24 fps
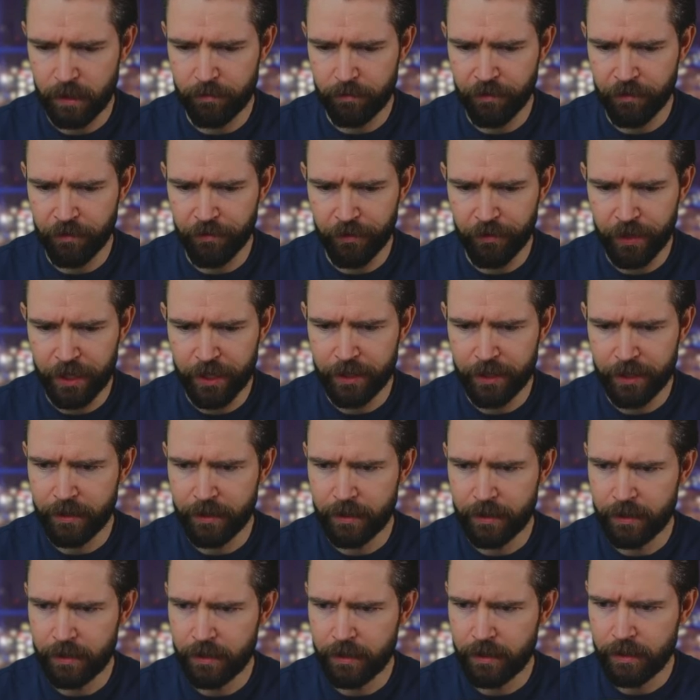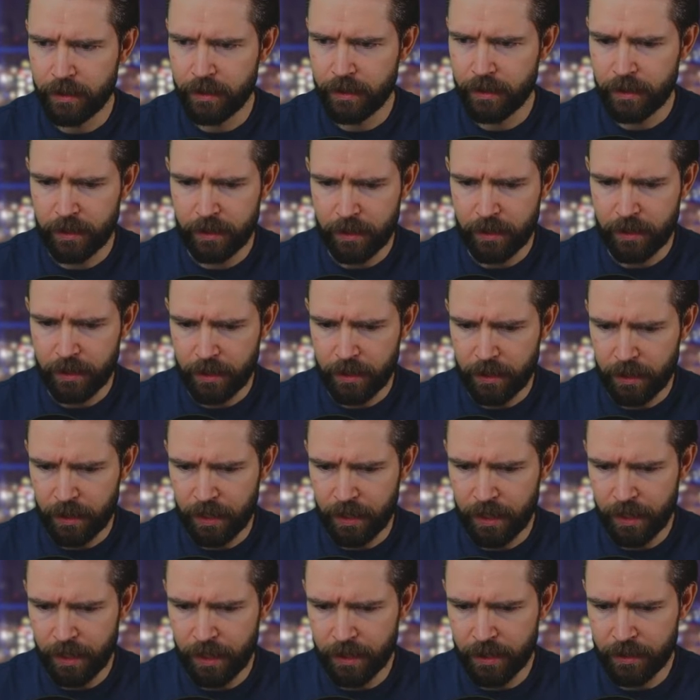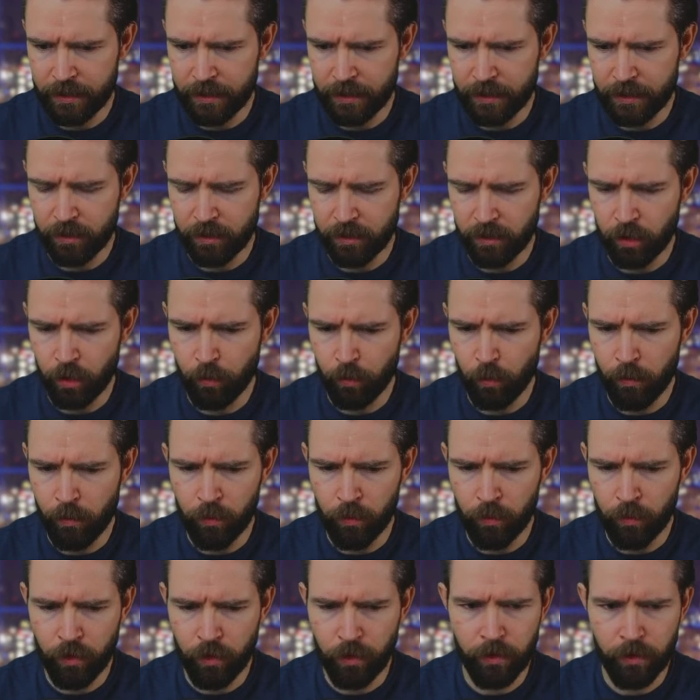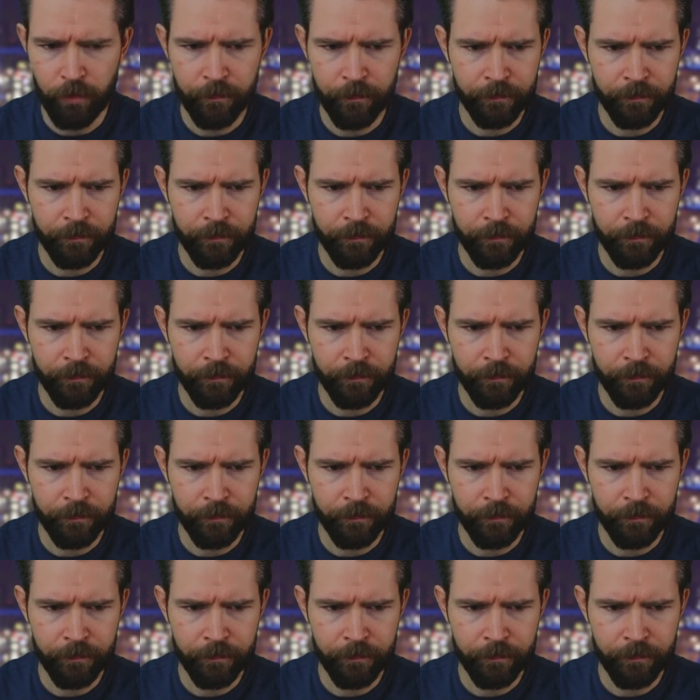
Refine, and up one more,